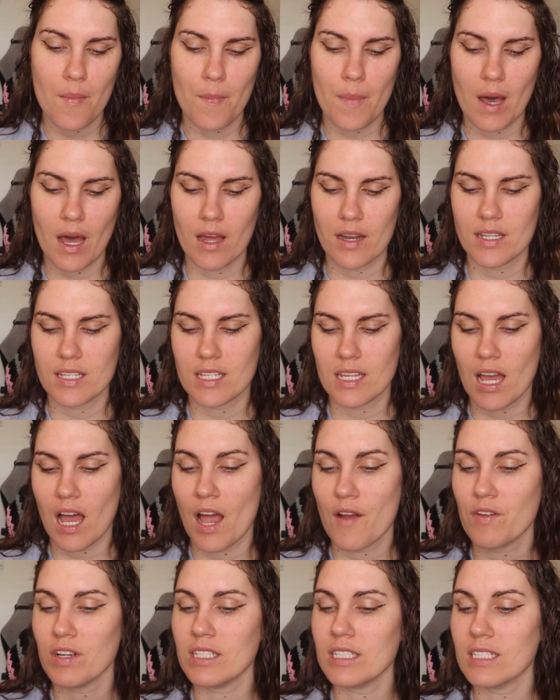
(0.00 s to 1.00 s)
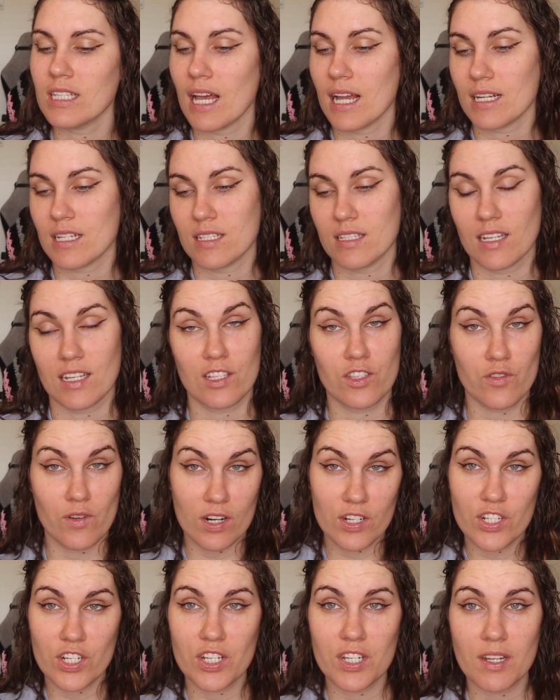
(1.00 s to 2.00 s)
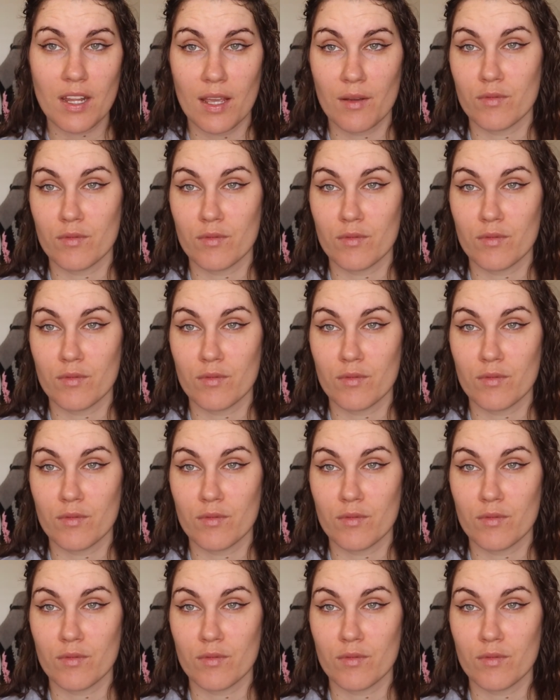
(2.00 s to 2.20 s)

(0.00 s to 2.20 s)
but I really liked the construction.